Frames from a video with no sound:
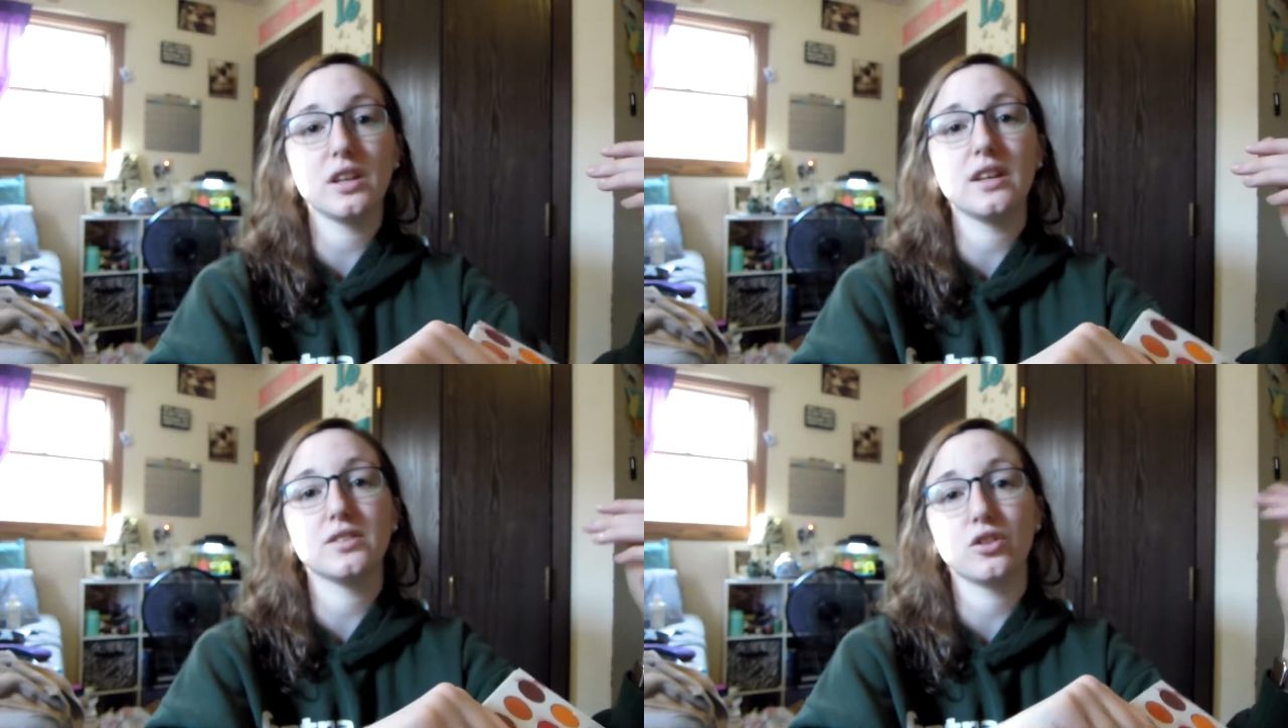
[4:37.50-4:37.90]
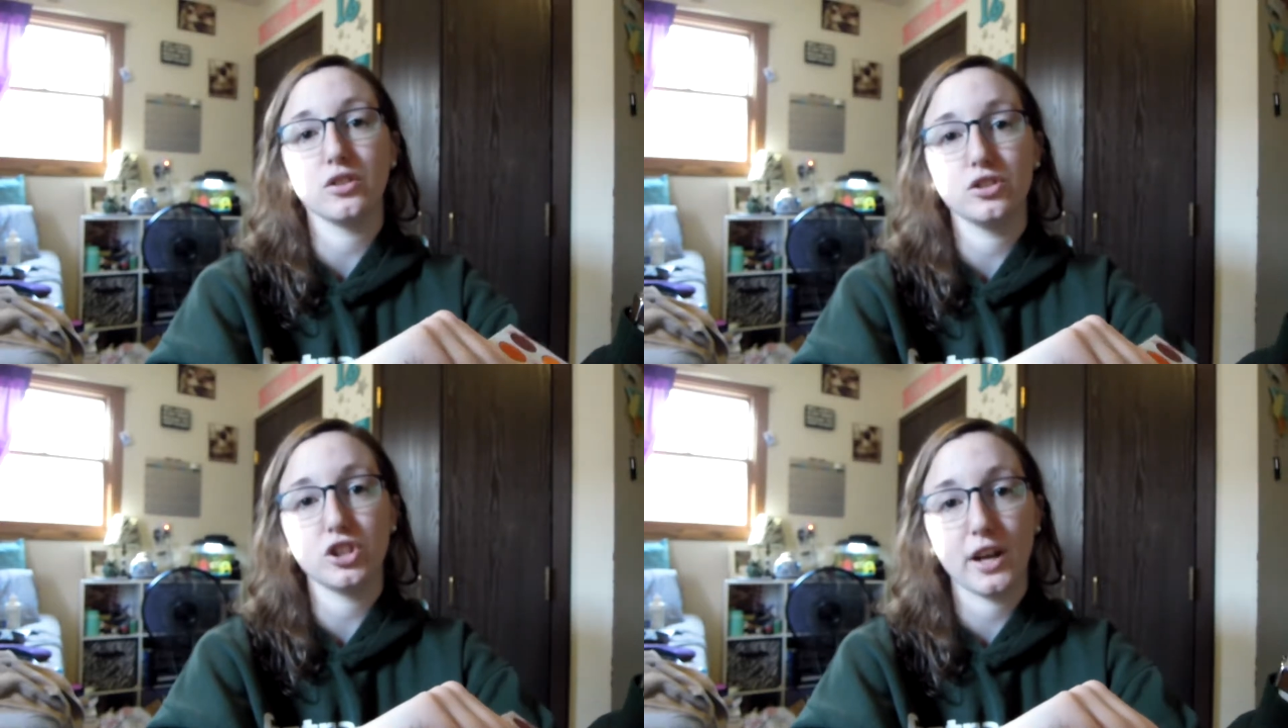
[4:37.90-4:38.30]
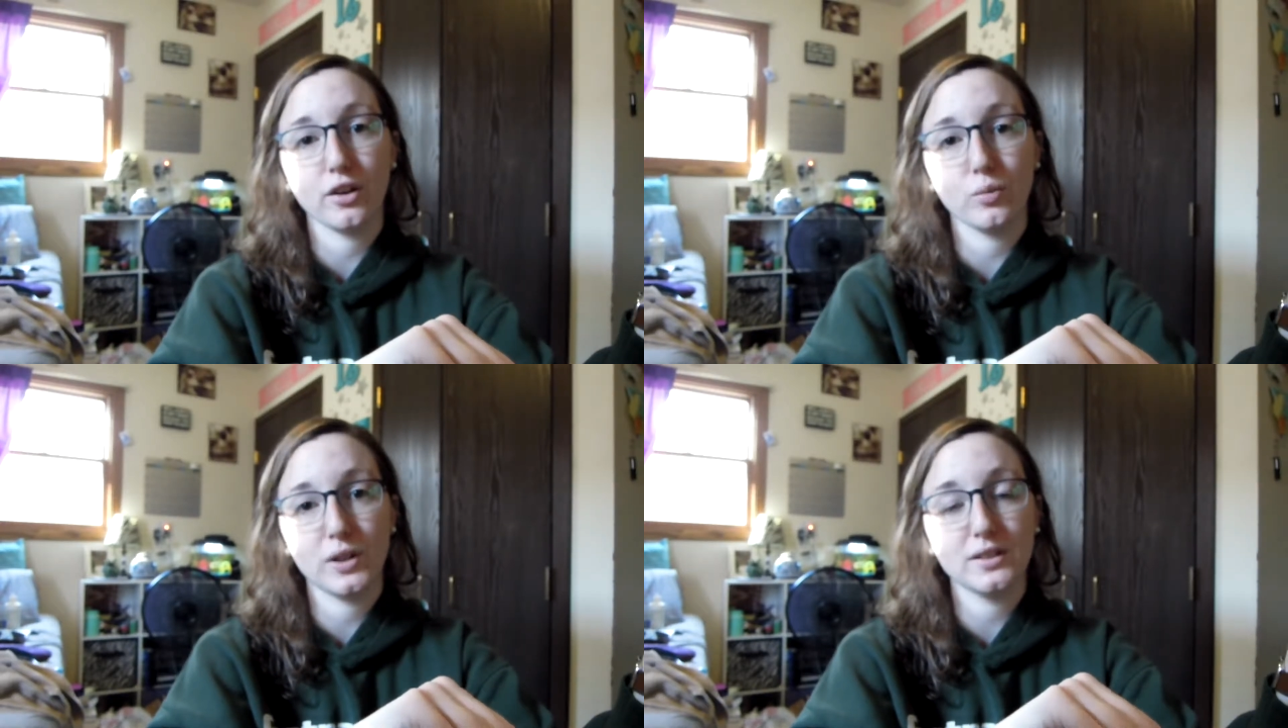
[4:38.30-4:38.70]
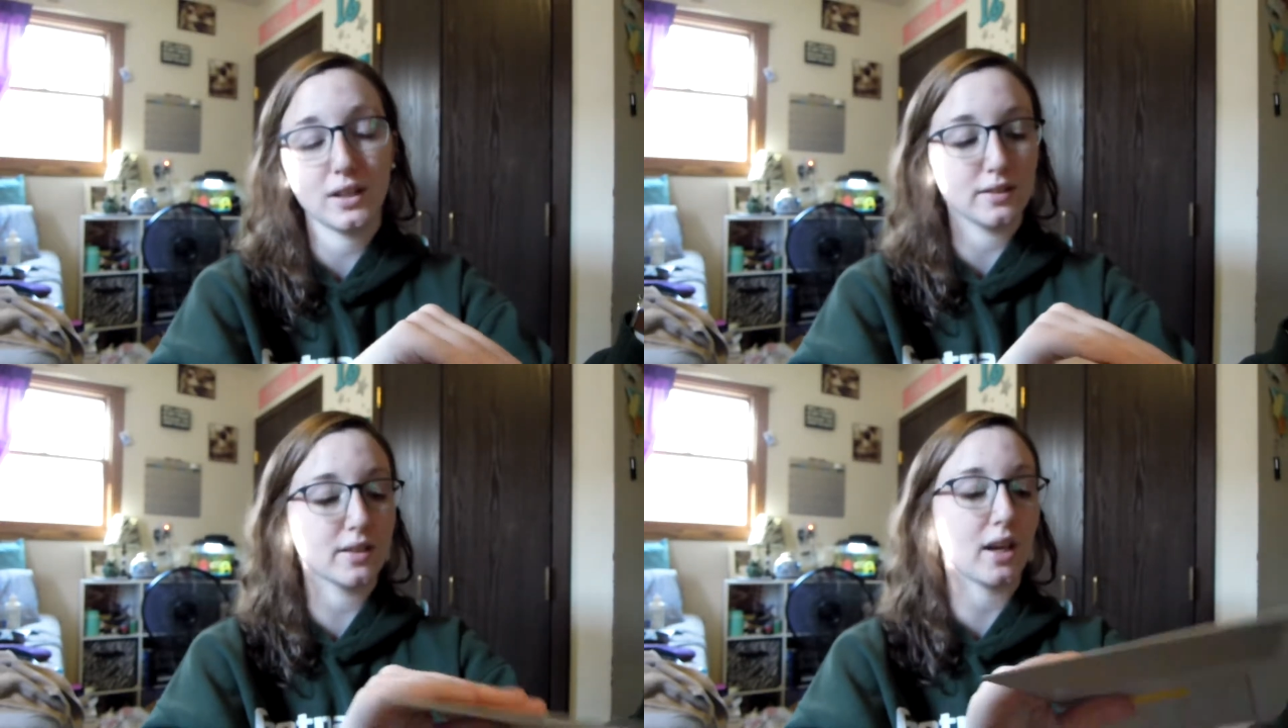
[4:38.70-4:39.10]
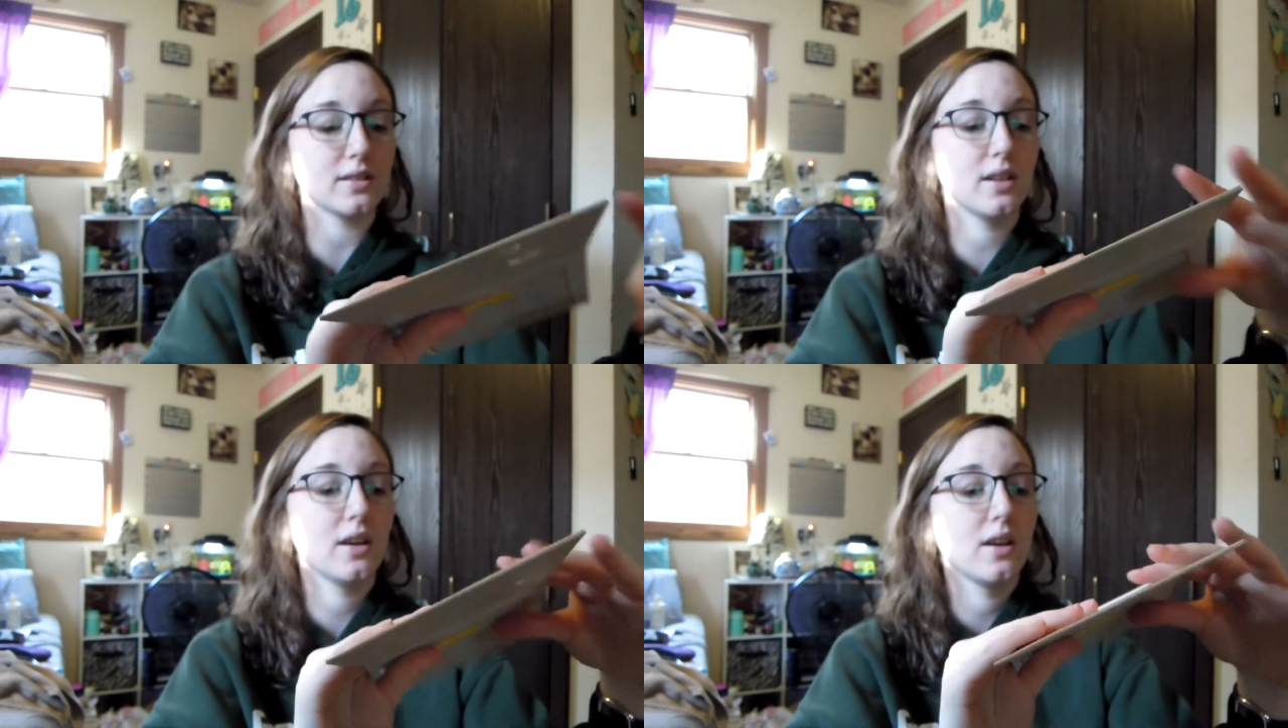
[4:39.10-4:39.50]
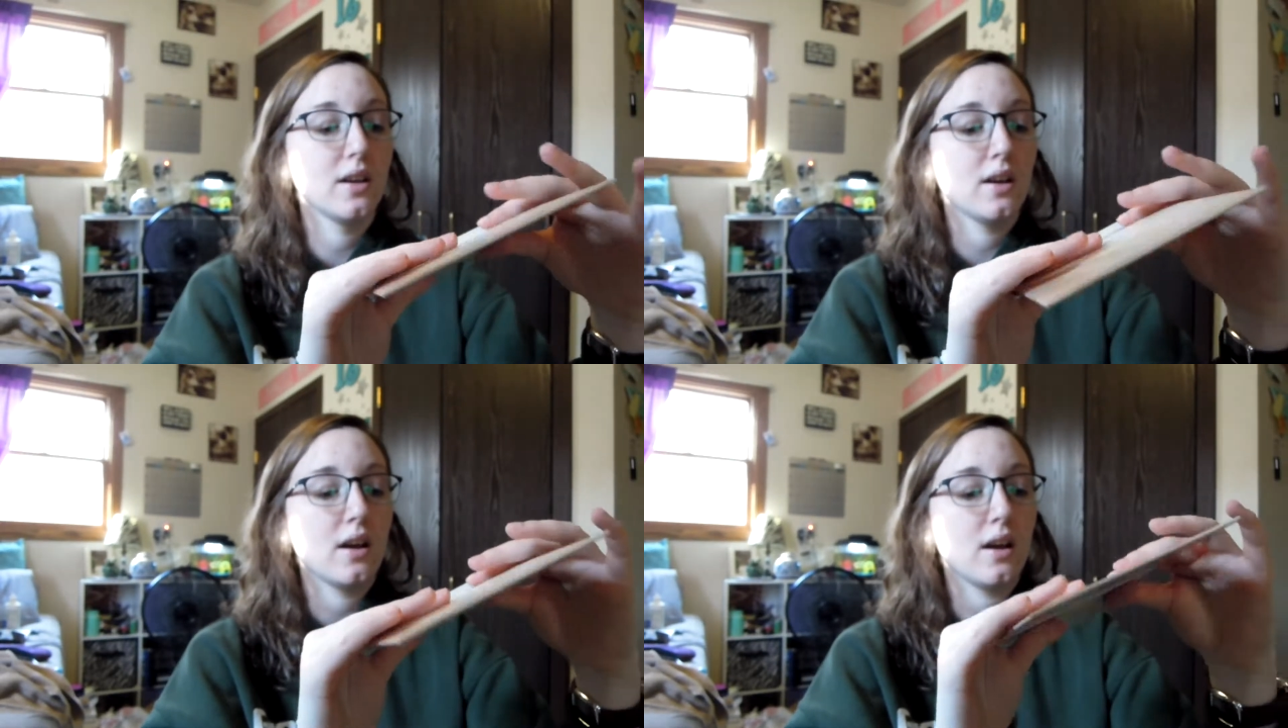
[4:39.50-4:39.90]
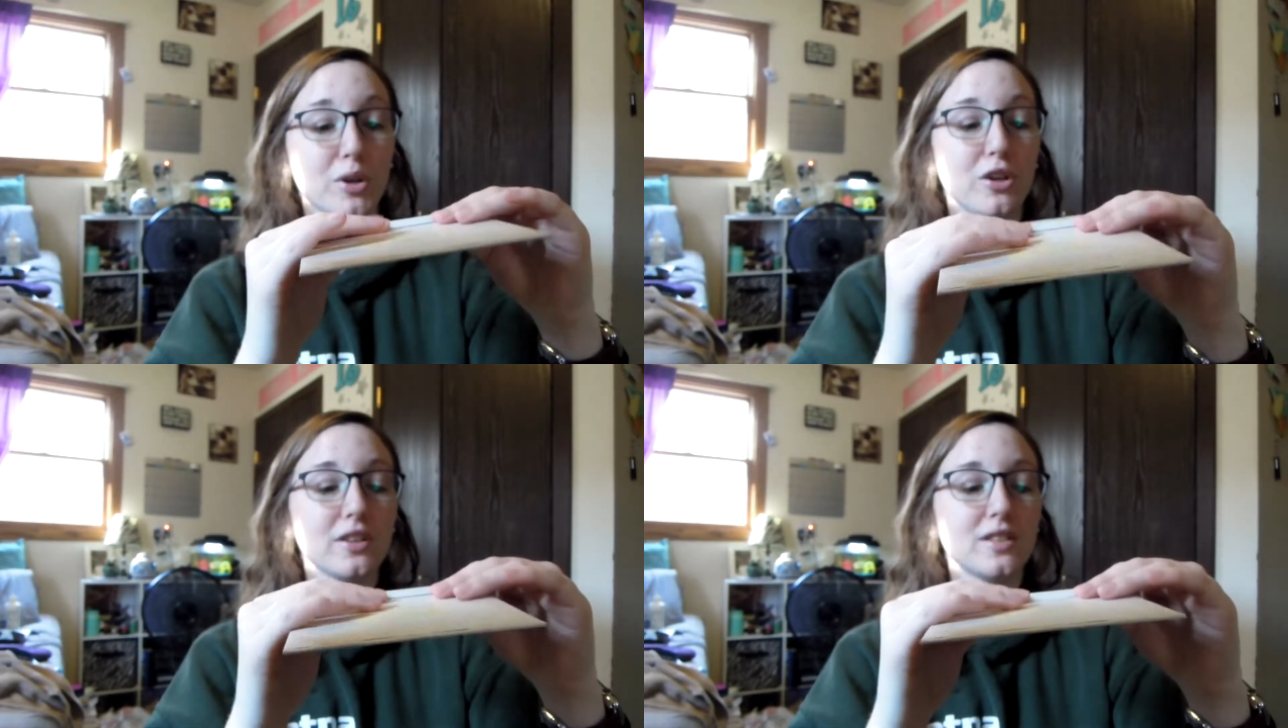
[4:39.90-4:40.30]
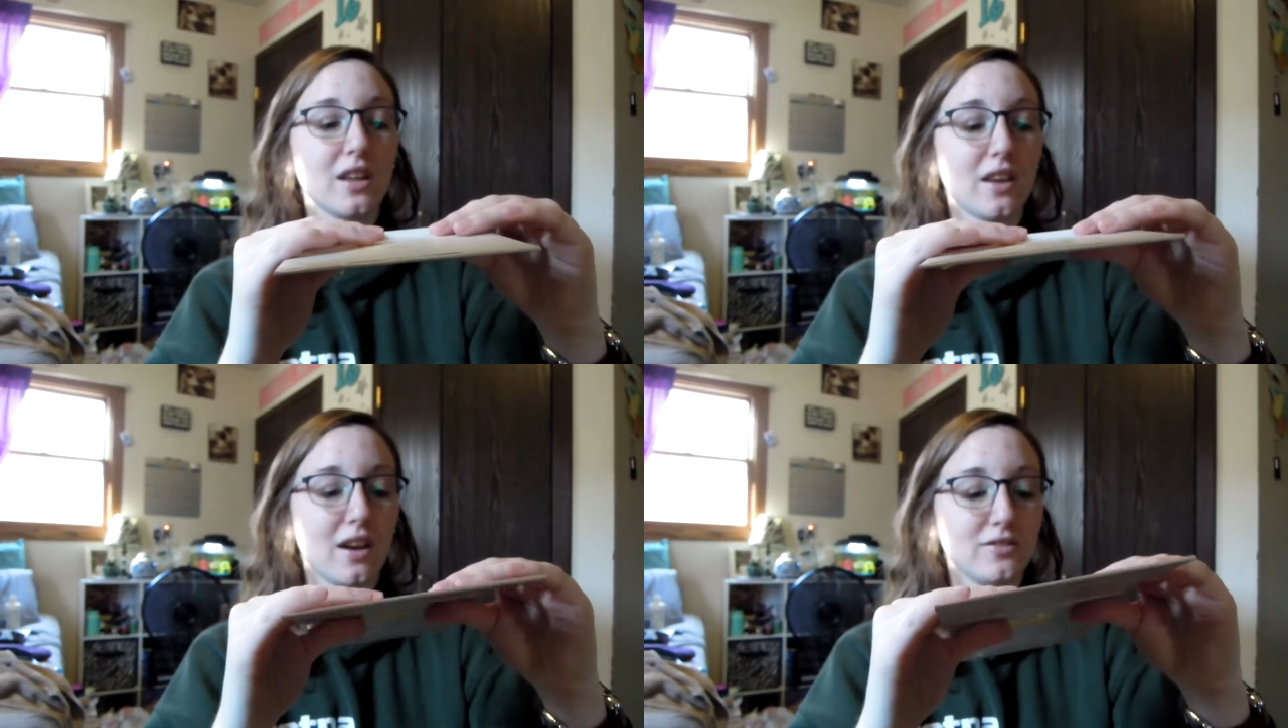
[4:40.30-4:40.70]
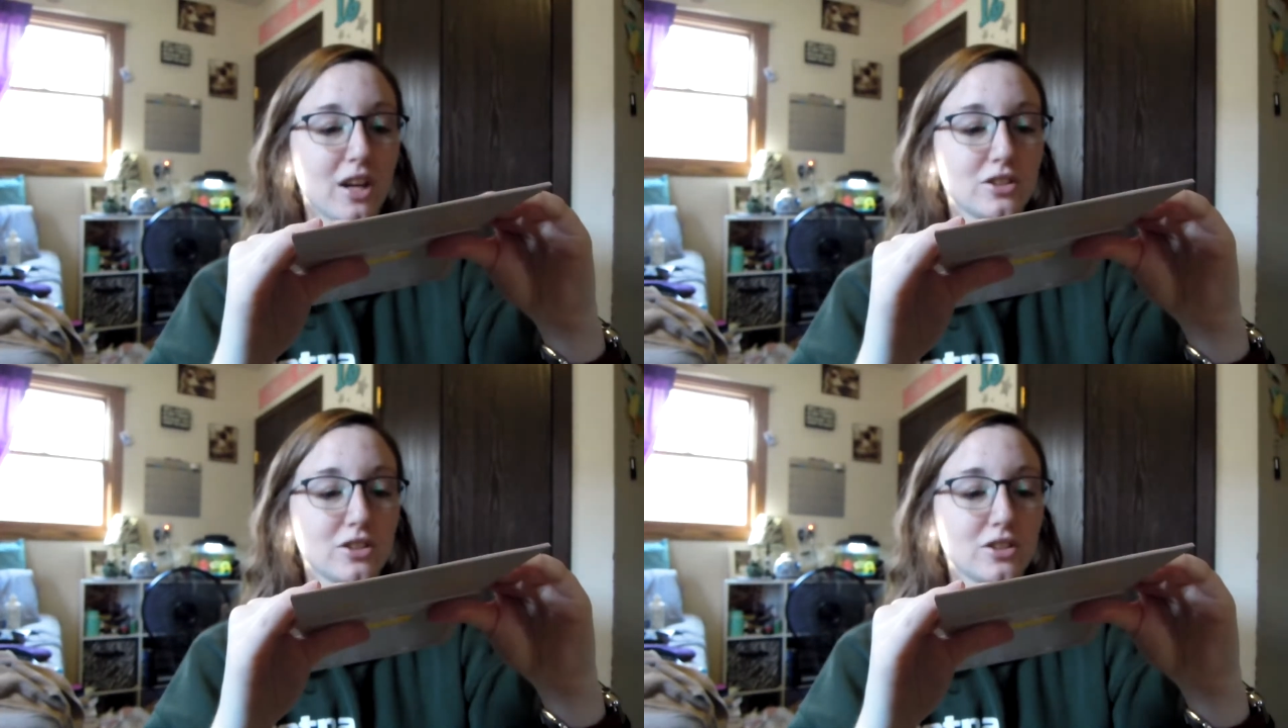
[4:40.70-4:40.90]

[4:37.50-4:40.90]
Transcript: it's a good shadow when it does that. But you can tell that I